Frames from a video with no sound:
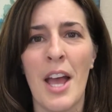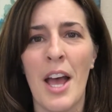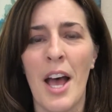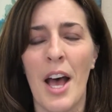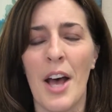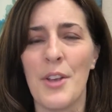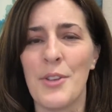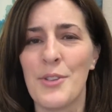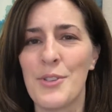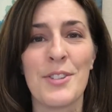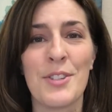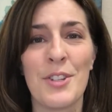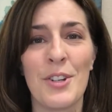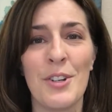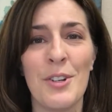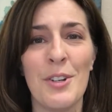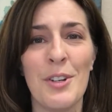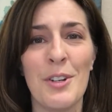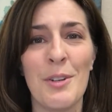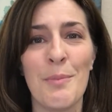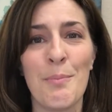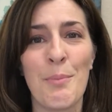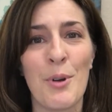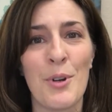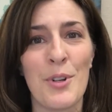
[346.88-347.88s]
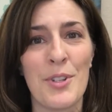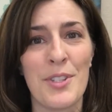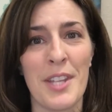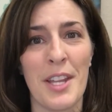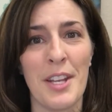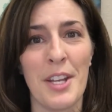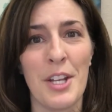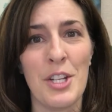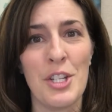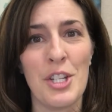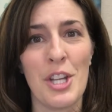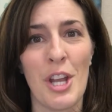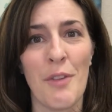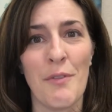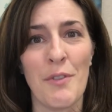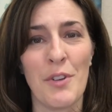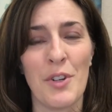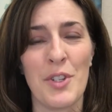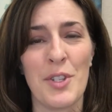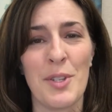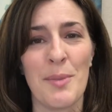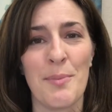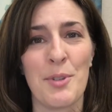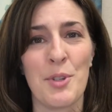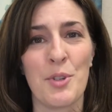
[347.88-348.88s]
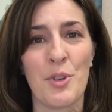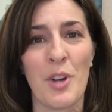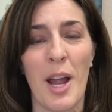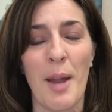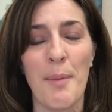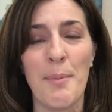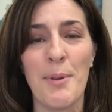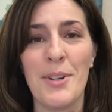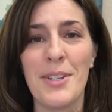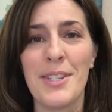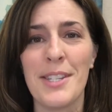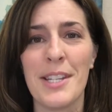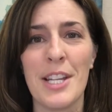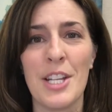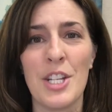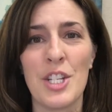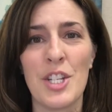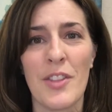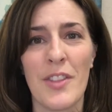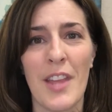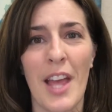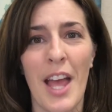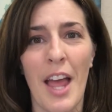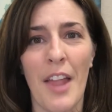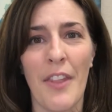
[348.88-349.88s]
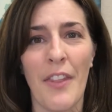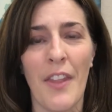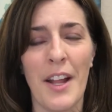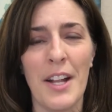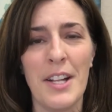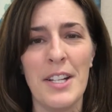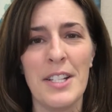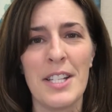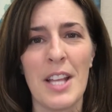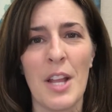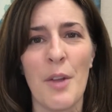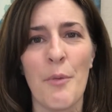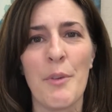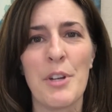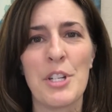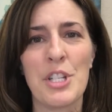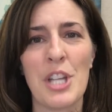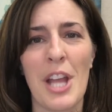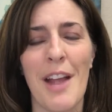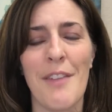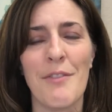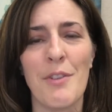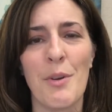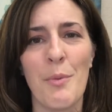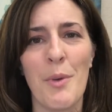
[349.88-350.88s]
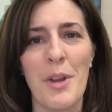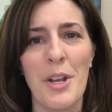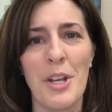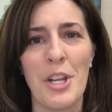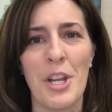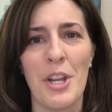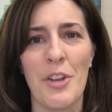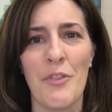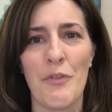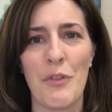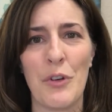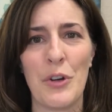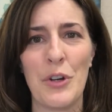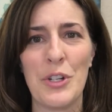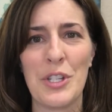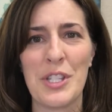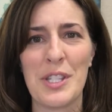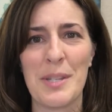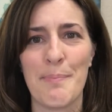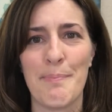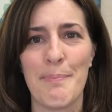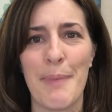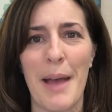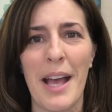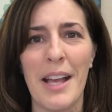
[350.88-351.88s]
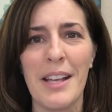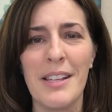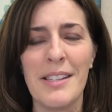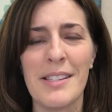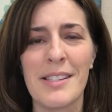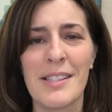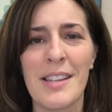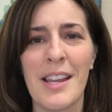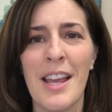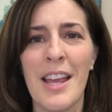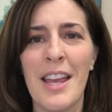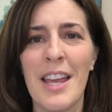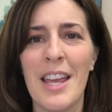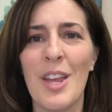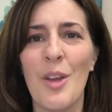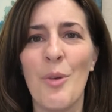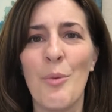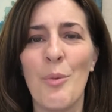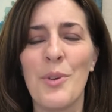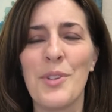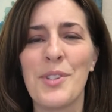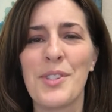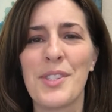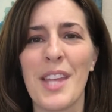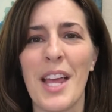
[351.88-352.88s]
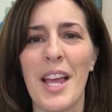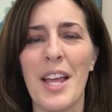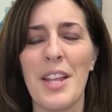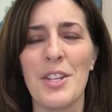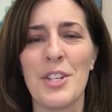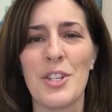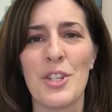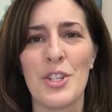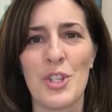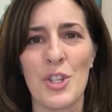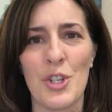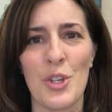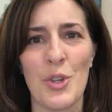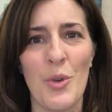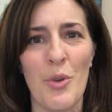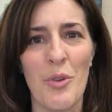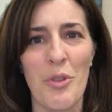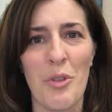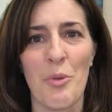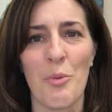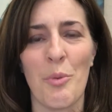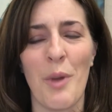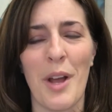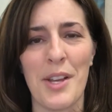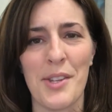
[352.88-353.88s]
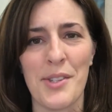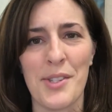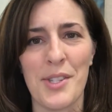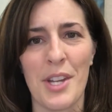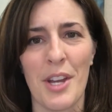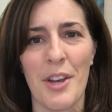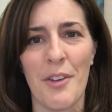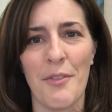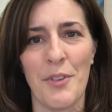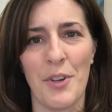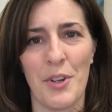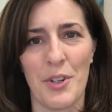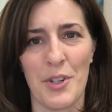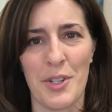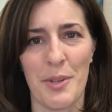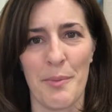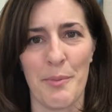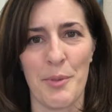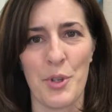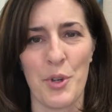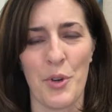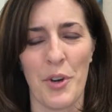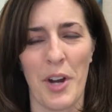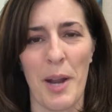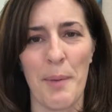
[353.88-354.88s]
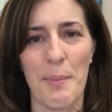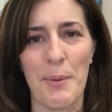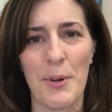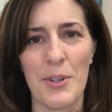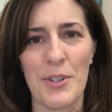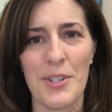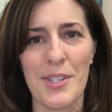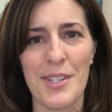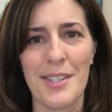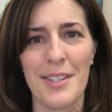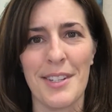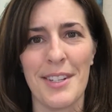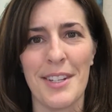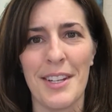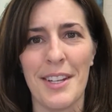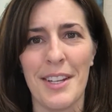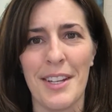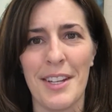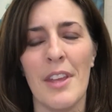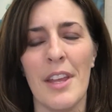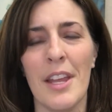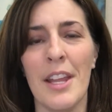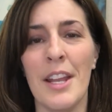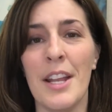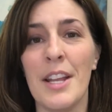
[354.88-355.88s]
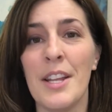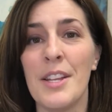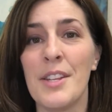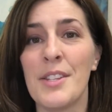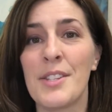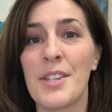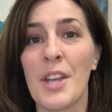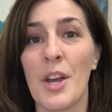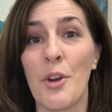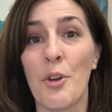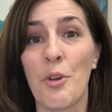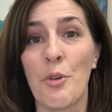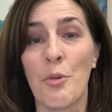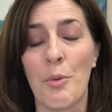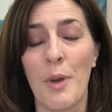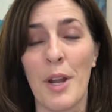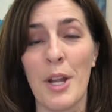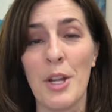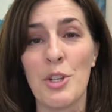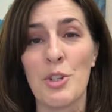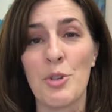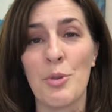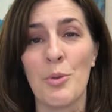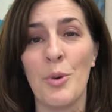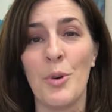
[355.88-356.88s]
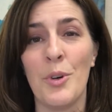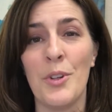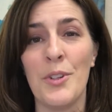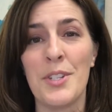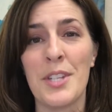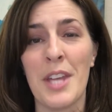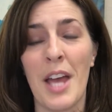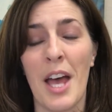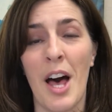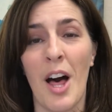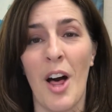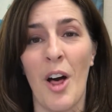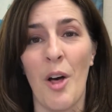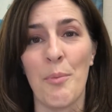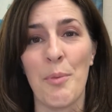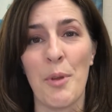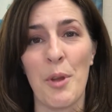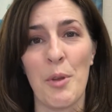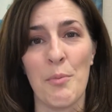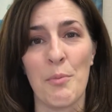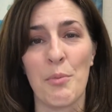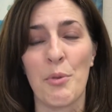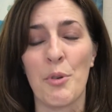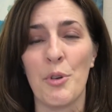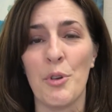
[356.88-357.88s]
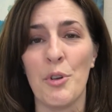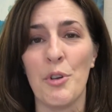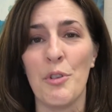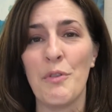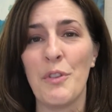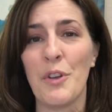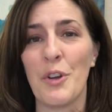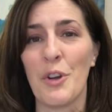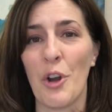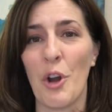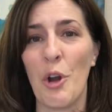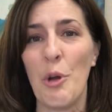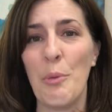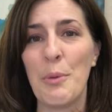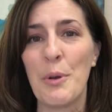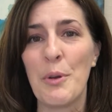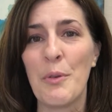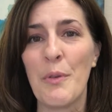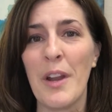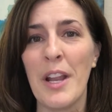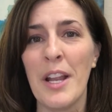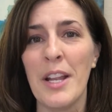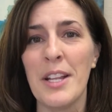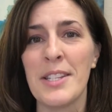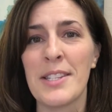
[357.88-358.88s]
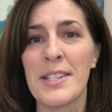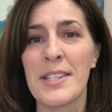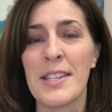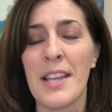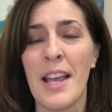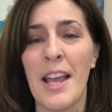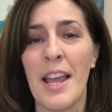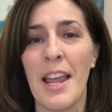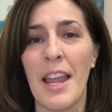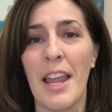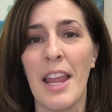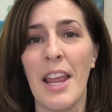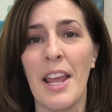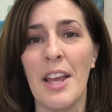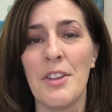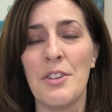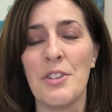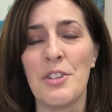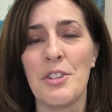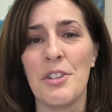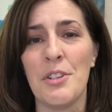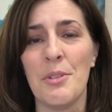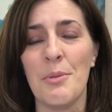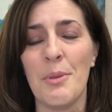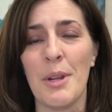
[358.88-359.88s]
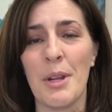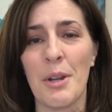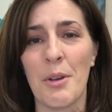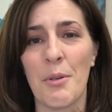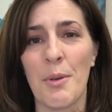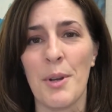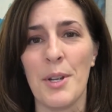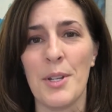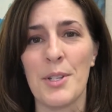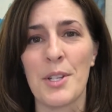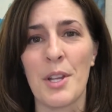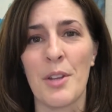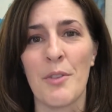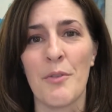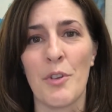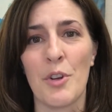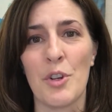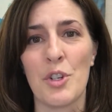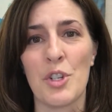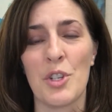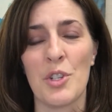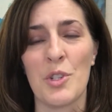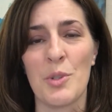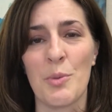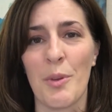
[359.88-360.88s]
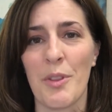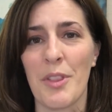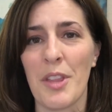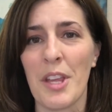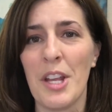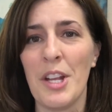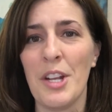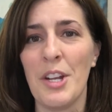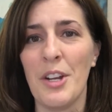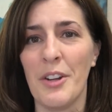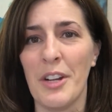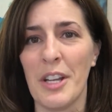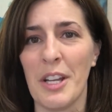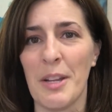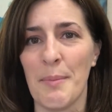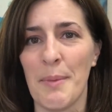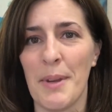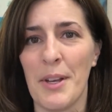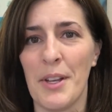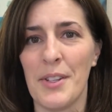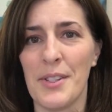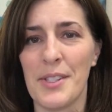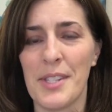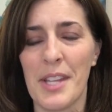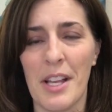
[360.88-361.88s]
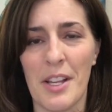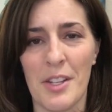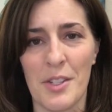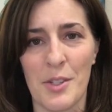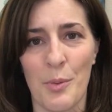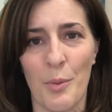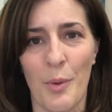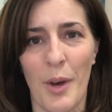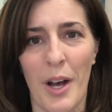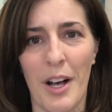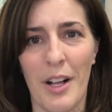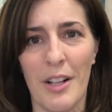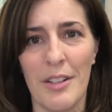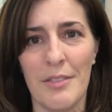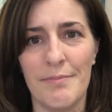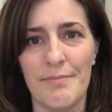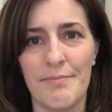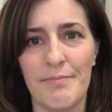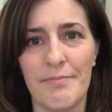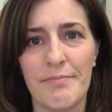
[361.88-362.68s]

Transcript: a certain percentage of your subscribers each of the headlines, and whichever one converts best, it will send to the rest of your subscribers. It is a great tool to help improve your open rates and to increase conversions within your emails as well.